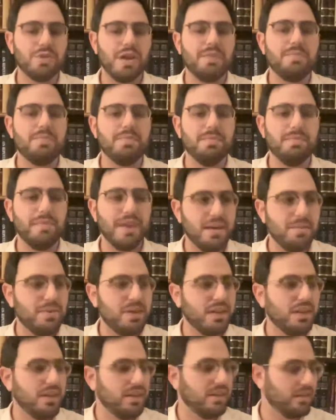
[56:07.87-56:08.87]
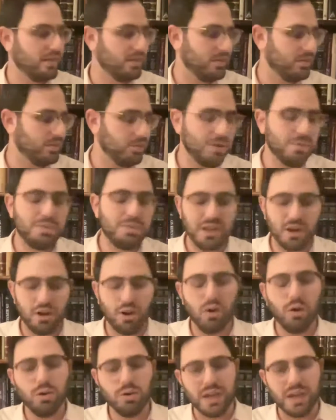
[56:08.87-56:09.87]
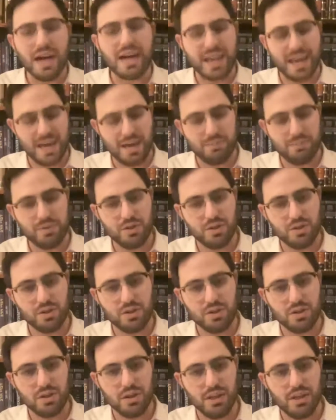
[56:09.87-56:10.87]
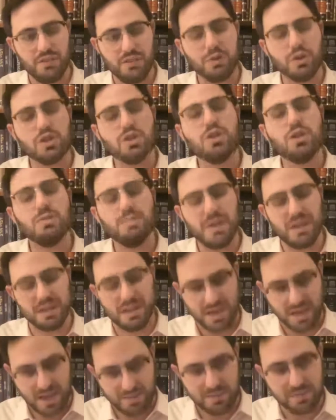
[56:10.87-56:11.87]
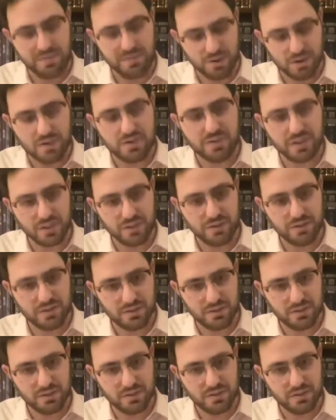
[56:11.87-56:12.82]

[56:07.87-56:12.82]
Maybe, maybe we'd be a whole lot happier if we could make that happen for ourselves.